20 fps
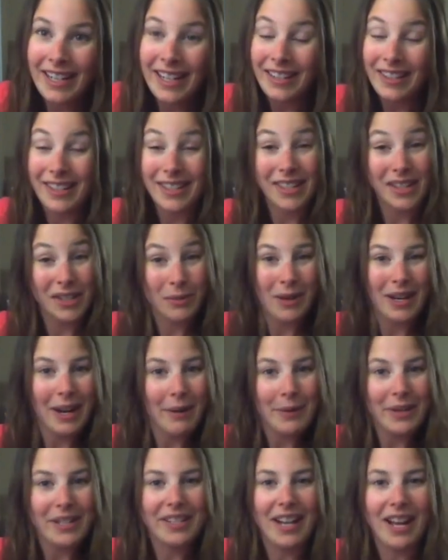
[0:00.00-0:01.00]
This is what I
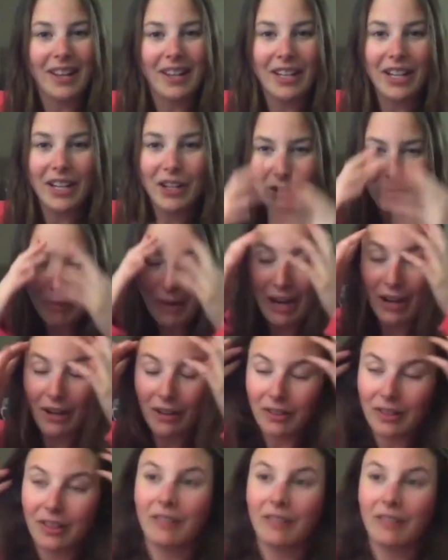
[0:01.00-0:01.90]
was telling you about,